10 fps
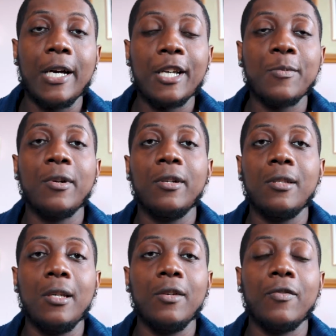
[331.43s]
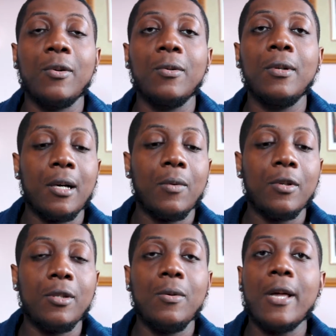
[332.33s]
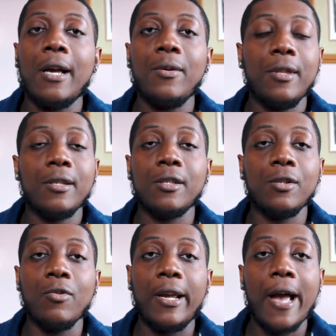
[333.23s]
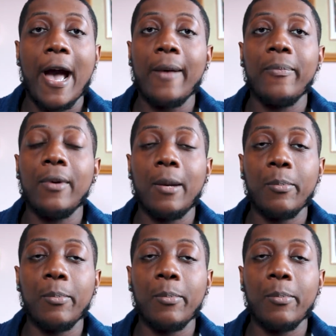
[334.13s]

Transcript: export it to your phone. Once you do that, this is a great app.